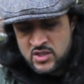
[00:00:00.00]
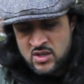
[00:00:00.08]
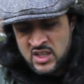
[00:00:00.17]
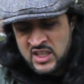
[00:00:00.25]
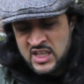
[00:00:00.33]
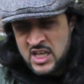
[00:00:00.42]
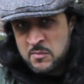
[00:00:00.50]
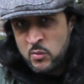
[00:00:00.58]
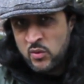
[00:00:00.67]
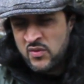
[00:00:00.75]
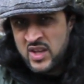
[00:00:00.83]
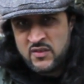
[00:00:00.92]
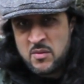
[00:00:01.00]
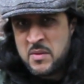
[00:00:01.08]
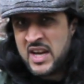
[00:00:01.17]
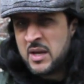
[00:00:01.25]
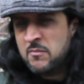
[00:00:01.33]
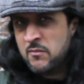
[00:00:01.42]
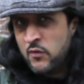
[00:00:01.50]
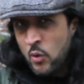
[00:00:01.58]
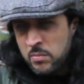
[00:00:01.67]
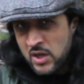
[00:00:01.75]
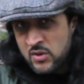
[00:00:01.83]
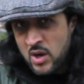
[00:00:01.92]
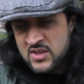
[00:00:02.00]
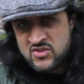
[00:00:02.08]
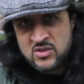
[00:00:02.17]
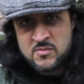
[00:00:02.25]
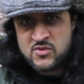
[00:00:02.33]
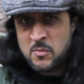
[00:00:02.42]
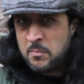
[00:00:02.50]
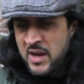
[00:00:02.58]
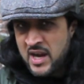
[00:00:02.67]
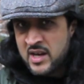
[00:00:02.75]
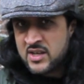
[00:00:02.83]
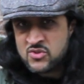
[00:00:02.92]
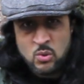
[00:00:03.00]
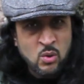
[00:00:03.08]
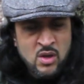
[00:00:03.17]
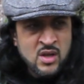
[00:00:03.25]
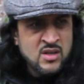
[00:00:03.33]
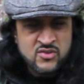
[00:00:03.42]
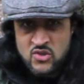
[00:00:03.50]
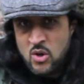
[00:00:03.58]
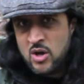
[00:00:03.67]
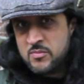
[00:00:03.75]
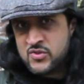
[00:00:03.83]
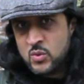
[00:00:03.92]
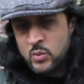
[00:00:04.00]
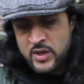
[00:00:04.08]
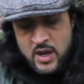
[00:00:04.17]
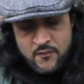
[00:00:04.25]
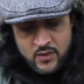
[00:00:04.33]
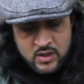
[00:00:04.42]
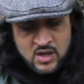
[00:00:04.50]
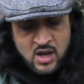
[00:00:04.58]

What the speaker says: You're only going to need more than that if you're making full-blown items or bags or tarps or whatever.